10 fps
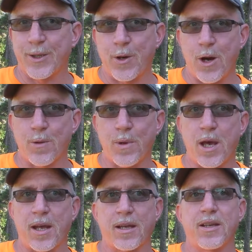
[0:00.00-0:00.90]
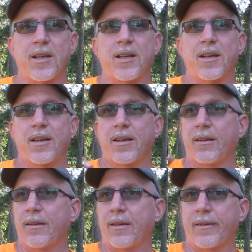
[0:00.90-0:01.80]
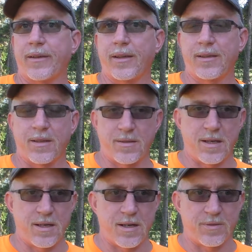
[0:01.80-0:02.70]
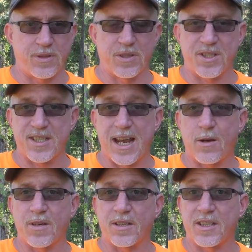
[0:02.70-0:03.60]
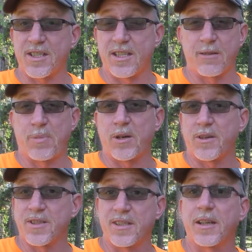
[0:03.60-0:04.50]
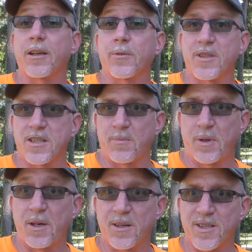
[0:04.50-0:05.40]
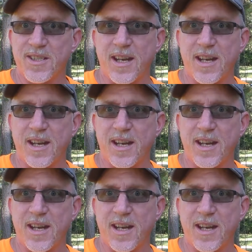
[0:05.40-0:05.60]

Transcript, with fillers: Karbach. Uh, uh, uh, the stout. this is an imperial. The other one's imperial